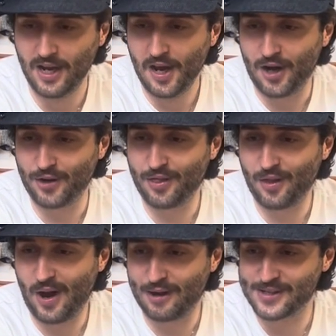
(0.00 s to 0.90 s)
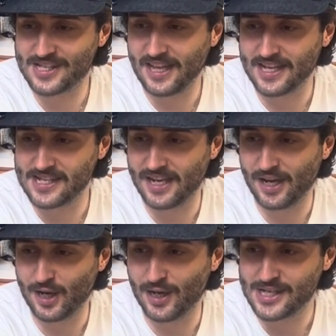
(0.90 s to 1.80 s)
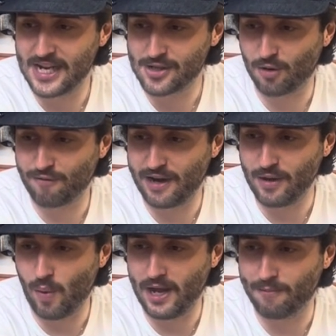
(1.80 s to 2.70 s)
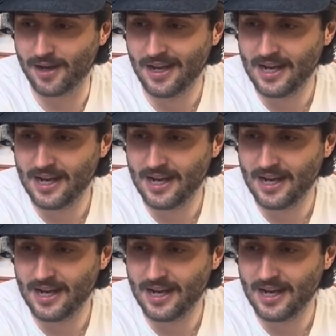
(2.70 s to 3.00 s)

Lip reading: I don't know how to say this in a TikTok-friendly way, but